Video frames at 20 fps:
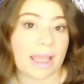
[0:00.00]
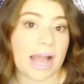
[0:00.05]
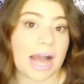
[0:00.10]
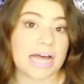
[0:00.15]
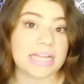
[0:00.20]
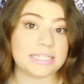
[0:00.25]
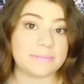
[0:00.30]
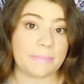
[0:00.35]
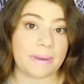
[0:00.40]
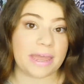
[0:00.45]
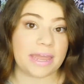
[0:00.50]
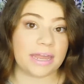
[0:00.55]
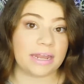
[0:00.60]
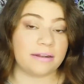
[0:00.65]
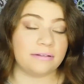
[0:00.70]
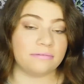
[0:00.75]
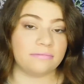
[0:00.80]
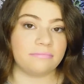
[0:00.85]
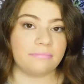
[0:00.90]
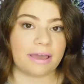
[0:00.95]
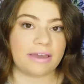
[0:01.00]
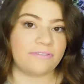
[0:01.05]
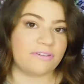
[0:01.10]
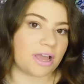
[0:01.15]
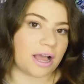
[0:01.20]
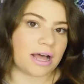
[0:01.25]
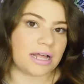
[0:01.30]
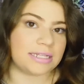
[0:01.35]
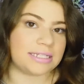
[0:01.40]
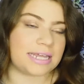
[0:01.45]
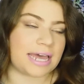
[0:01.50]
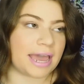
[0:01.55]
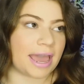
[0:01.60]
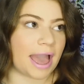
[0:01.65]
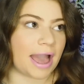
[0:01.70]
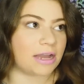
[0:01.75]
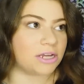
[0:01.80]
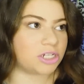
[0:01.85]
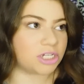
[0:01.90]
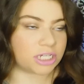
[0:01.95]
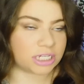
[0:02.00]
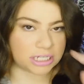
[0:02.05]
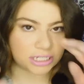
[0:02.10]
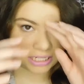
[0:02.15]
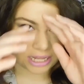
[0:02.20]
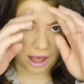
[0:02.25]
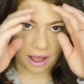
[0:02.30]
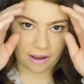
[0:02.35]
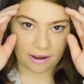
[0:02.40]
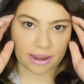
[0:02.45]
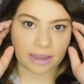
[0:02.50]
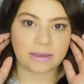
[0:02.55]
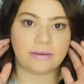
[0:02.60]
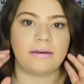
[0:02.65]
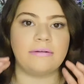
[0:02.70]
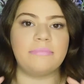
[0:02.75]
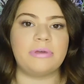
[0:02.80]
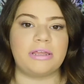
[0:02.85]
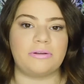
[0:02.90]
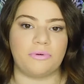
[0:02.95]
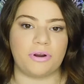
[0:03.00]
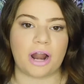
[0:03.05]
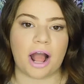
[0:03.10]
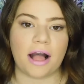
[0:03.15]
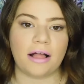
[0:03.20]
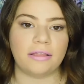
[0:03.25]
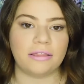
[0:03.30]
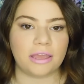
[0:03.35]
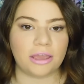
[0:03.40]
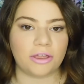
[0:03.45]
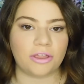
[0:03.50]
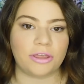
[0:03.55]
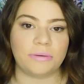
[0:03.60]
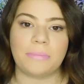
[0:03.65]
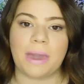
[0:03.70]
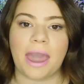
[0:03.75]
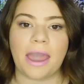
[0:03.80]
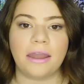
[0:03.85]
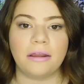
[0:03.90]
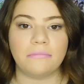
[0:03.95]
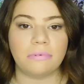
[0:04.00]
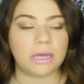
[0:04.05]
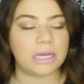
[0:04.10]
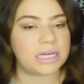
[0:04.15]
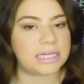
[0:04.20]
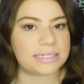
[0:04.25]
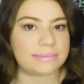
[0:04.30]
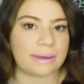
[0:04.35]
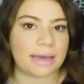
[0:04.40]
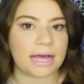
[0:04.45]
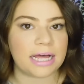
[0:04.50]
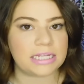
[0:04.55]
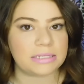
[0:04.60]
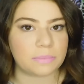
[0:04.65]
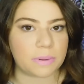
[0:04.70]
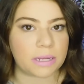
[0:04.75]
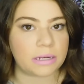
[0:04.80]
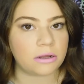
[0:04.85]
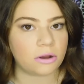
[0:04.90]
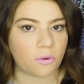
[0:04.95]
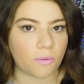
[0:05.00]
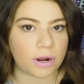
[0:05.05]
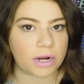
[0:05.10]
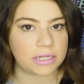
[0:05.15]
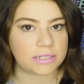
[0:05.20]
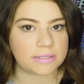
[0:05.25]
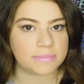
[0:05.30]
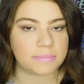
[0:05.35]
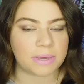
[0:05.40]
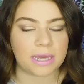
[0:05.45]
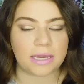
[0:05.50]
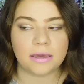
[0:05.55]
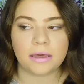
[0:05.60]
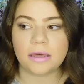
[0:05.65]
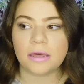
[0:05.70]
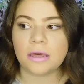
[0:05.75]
husband, my fiance actually, sorry. I mean, we're not legally married, but he's my husband, according to me.